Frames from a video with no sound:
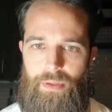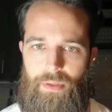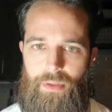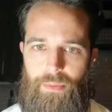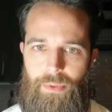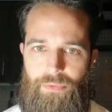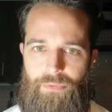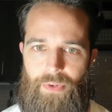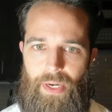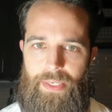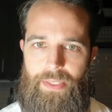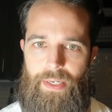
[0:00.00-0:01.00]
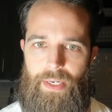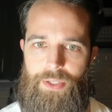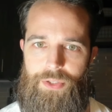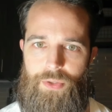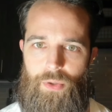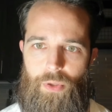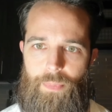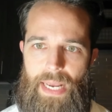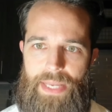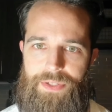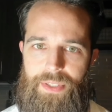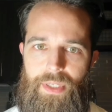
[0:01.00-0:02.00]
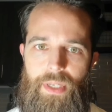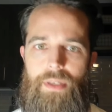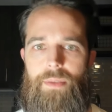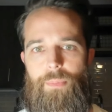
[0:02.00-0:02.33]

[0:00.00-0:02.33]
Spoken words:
well, let me find it. I just scrolled past it.